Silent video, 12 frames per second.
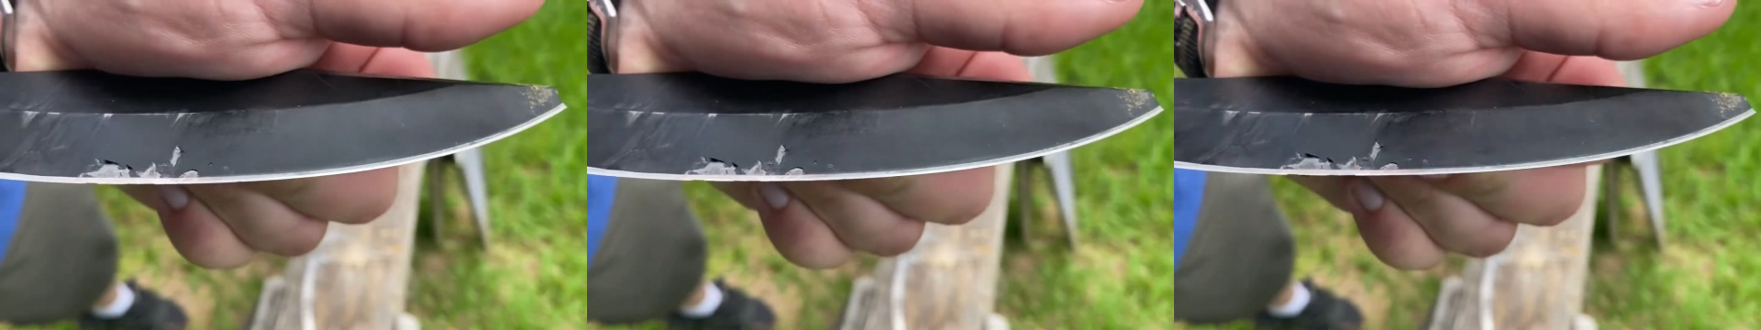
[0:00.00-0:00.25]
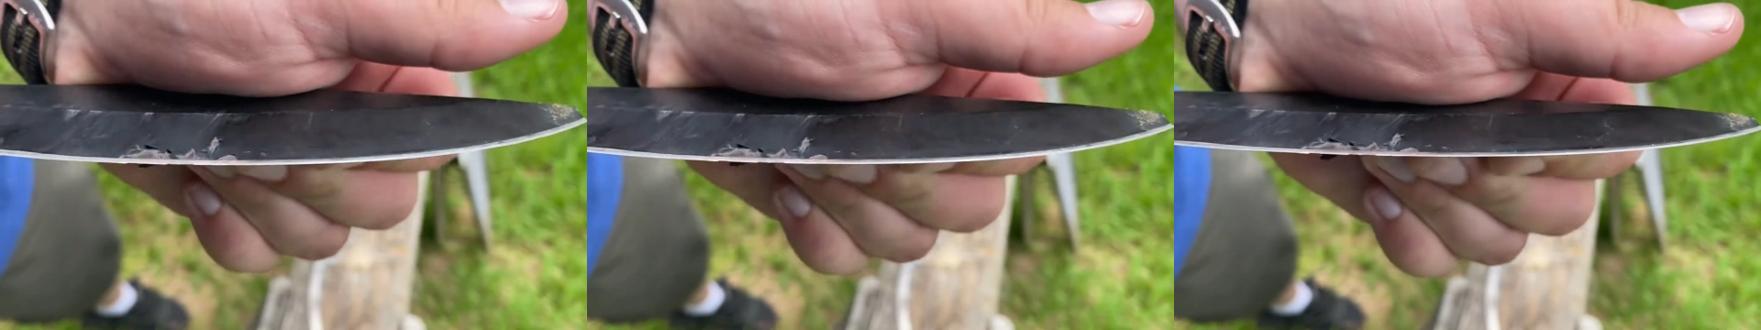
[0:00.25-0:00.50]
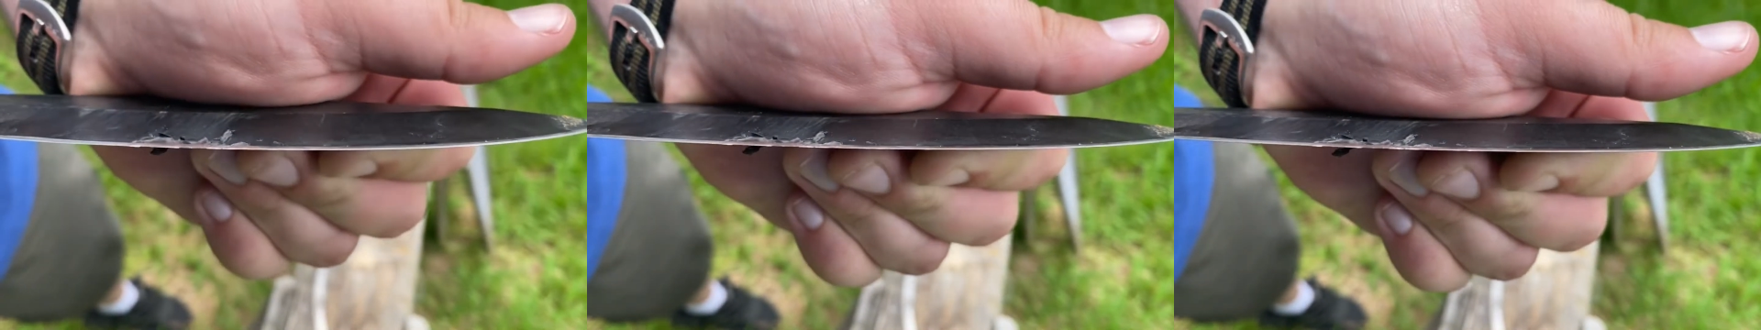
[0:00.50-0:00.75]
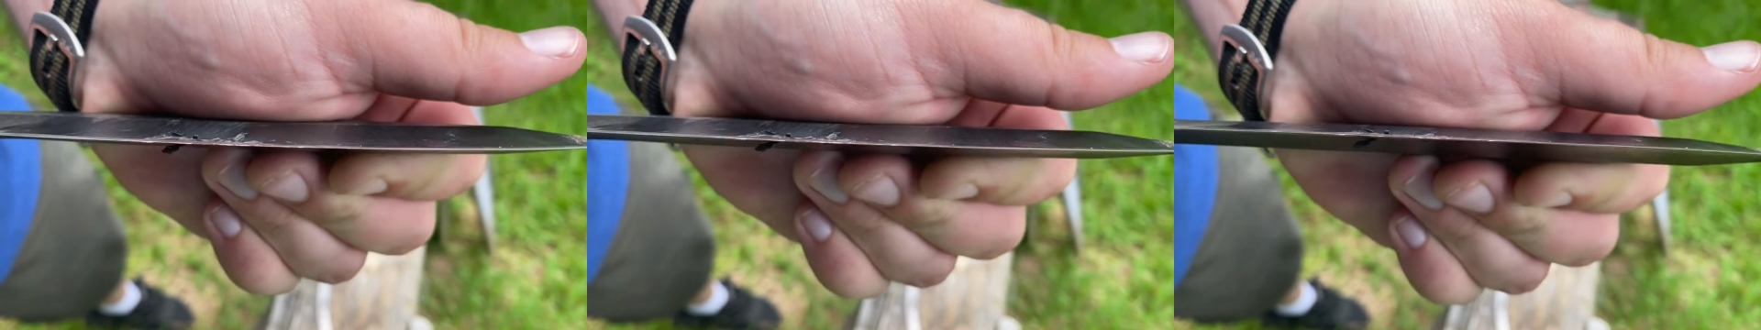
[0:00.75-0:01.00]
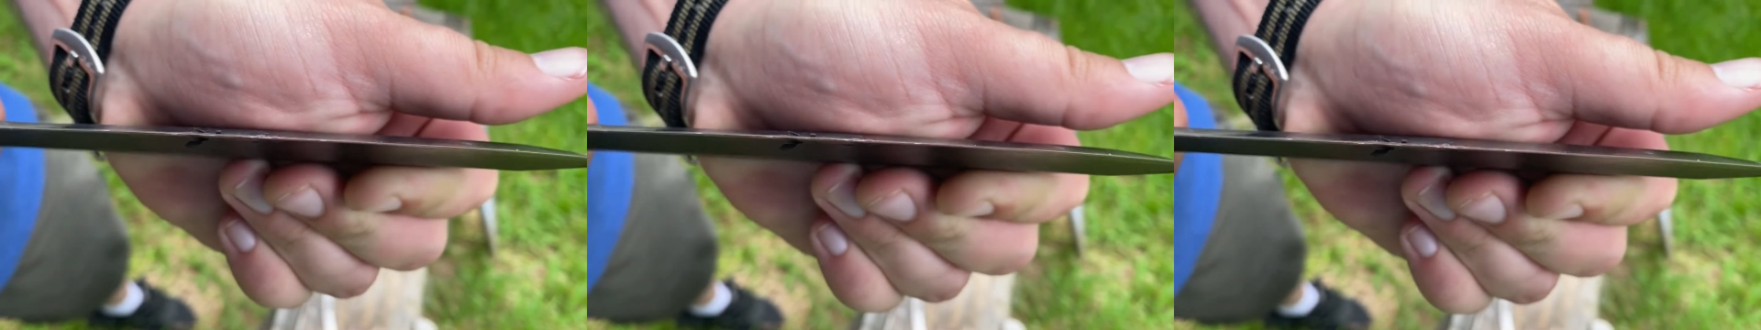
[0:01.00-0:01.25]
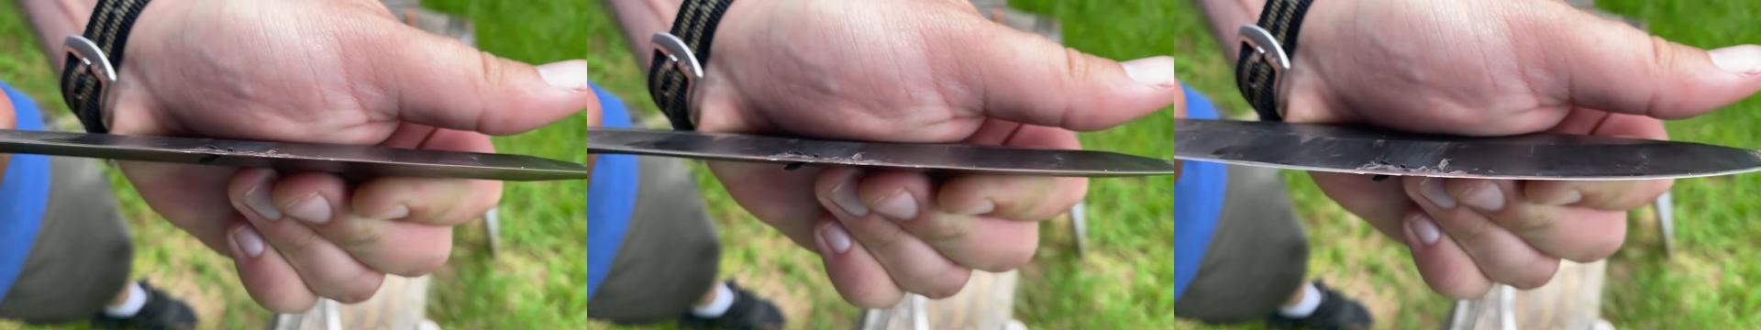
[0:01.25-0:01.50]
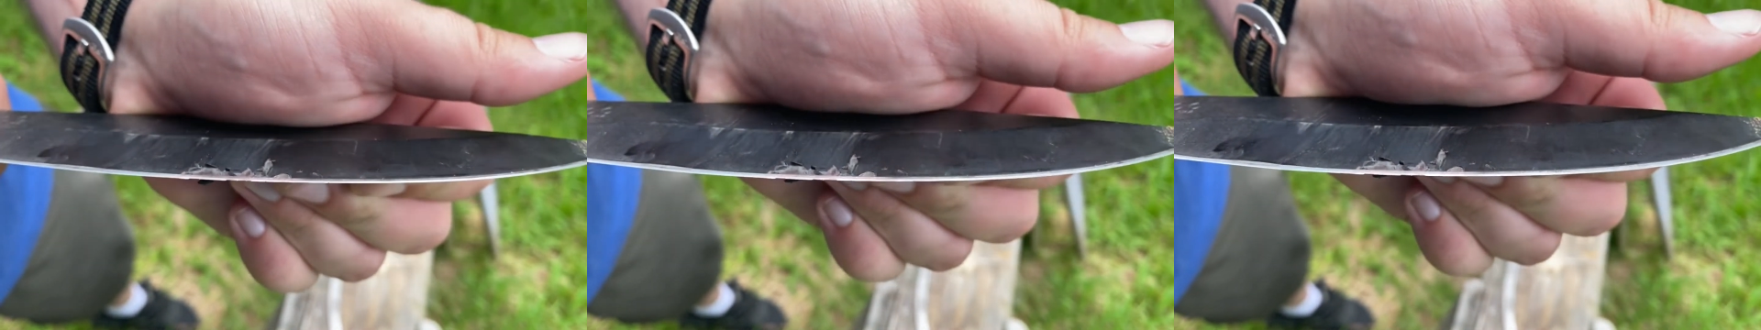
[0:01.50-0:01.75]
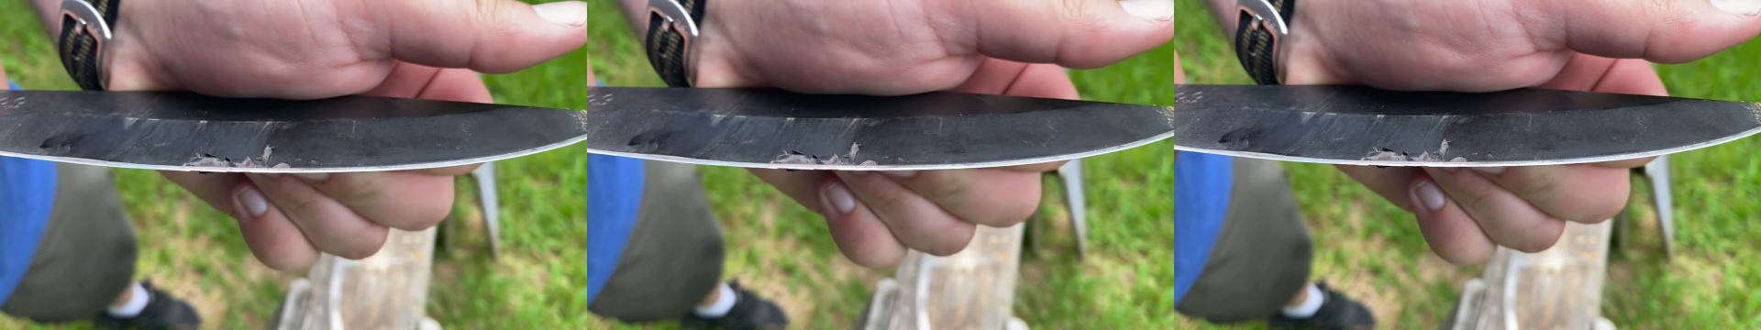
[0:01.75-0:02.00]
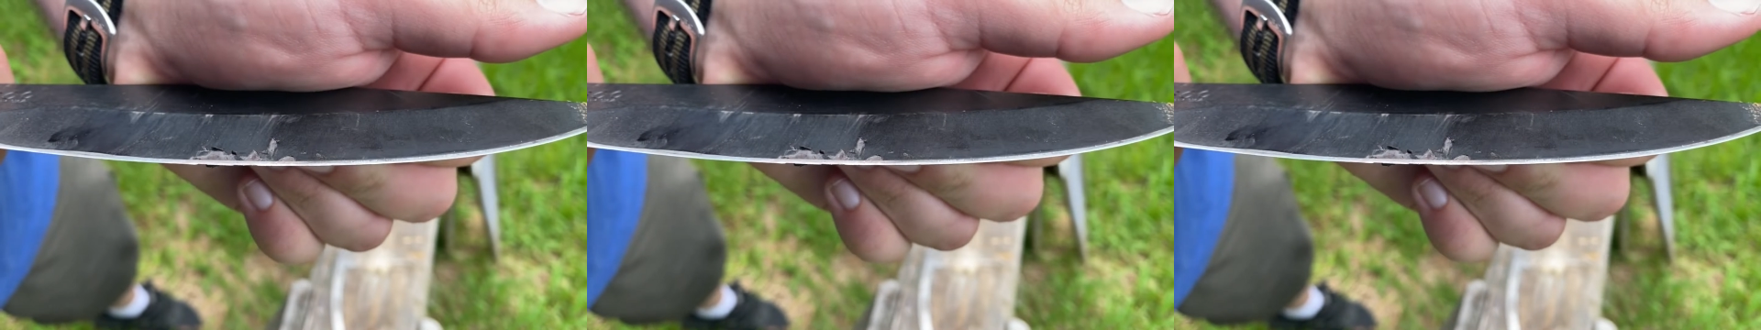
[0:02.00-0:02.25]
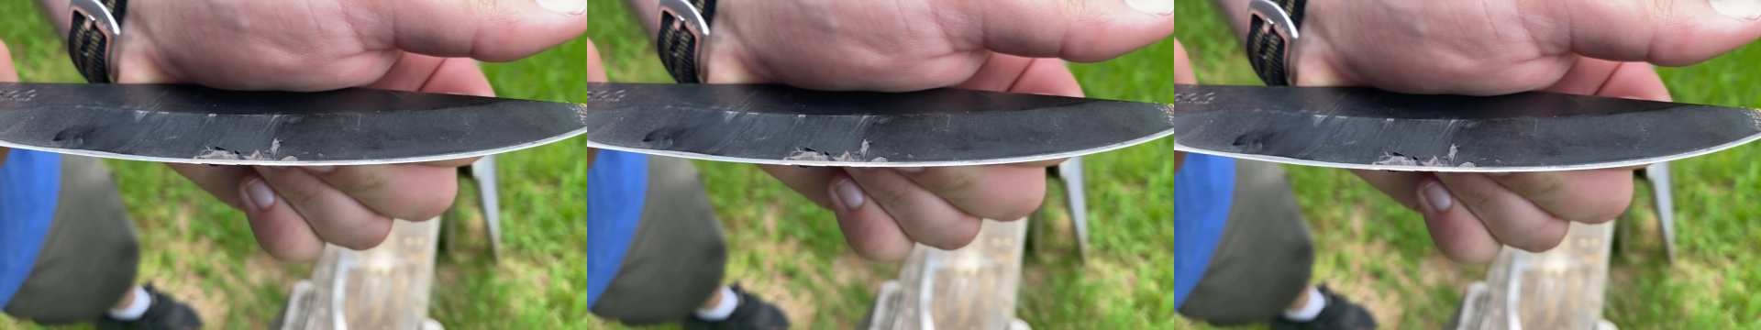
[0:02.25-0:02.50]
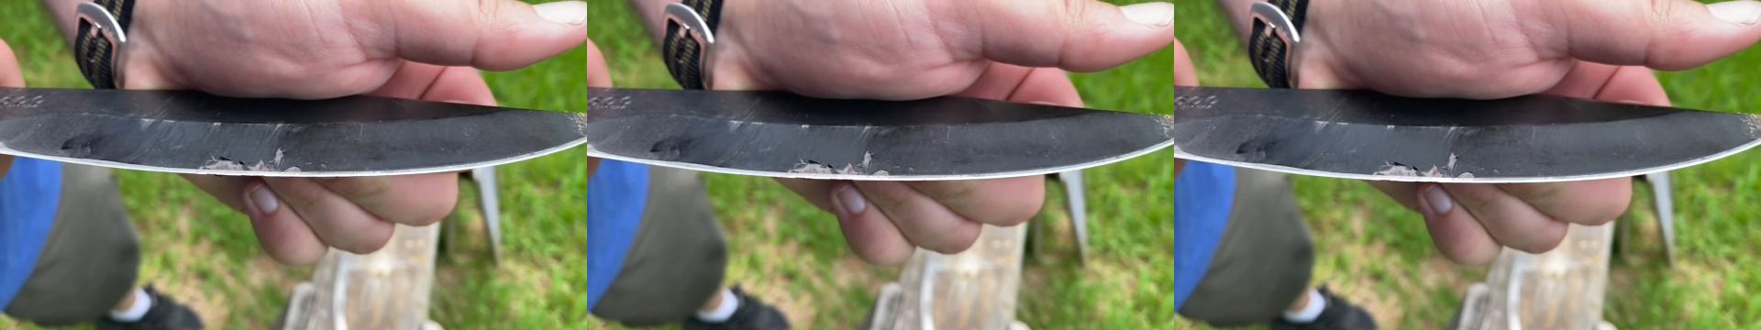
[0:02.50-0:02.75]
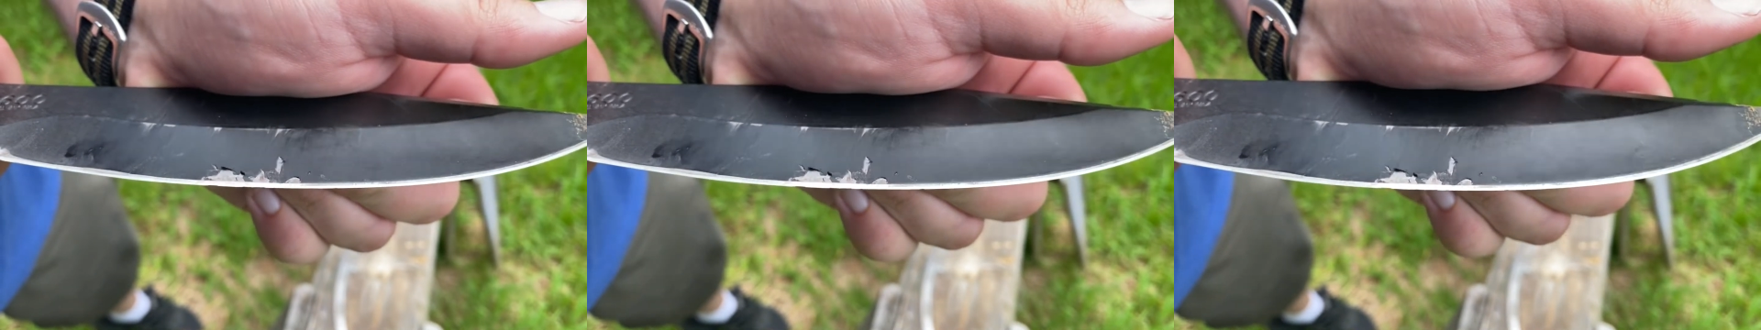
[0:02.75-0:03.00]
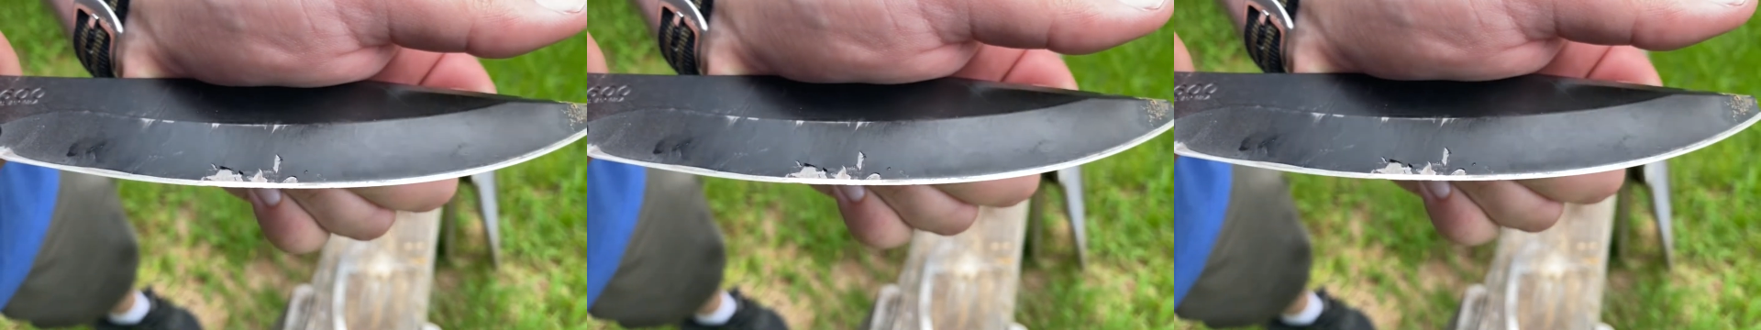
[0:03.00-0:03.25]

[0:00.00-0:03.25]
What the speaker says: Nobody's mouth can be seen.